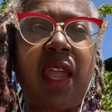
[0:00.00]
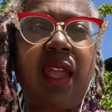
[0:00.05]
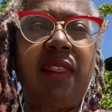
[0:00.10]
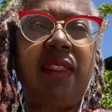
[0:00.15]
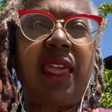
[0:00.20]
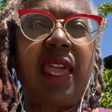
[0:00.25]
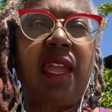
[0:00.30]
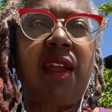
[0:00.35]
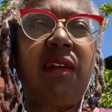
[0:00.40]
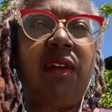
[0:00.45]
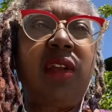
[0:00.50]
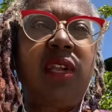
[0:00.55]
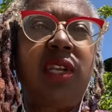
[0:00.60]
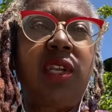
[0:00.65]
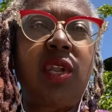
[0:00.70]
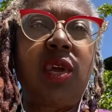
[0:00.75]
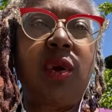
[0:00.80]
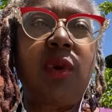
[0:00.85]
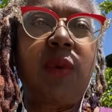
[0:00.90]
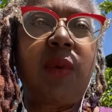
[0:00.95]
they are in
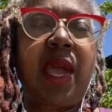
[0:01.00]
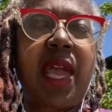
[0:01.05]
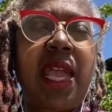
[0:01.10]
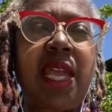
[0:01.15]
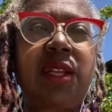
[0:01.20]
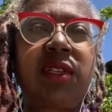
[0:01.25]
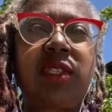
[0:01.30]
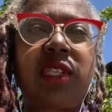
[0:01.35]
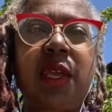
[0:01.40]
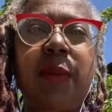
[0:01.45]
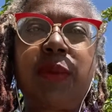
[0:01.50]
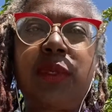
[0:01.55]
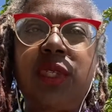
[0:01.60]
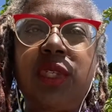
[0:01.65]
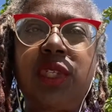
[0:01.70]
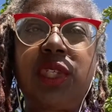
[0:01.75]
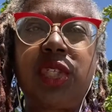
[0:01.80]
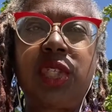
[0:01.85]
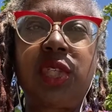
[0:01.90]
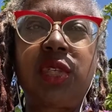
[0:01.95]
no way a
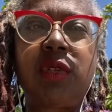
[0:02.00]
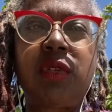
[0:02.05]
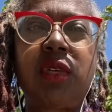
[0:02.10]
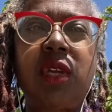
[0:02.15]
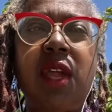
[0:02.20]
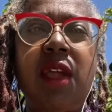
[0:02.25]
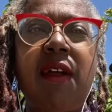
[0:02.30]
substitute